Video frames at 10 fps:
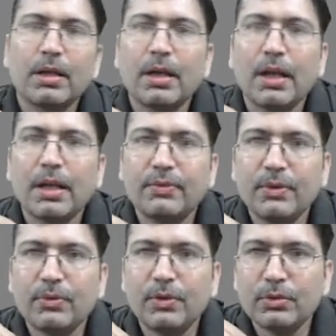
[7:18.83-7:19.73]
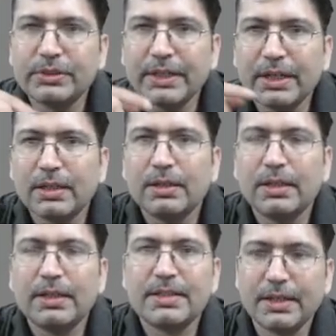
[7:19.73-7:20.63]
and if we want to set,
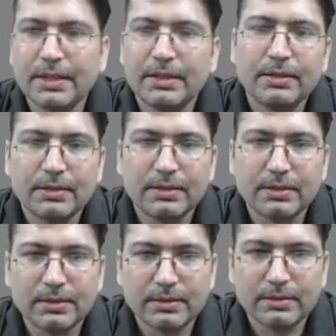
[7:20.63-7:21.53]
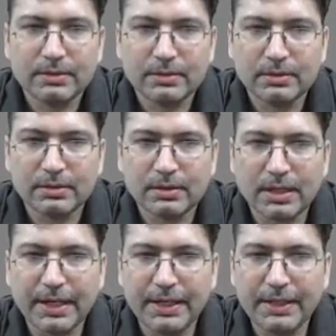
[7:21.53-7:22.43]
let's say,
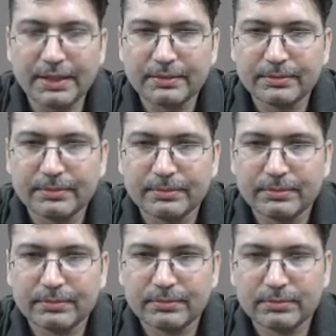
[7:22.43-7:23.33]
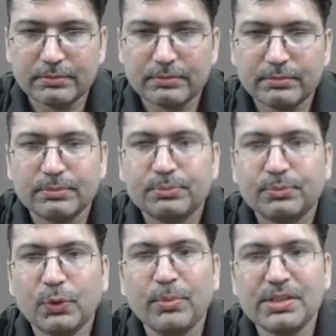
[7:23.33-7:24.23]
write
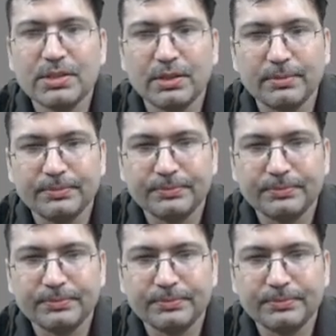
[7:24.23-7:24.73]
permission,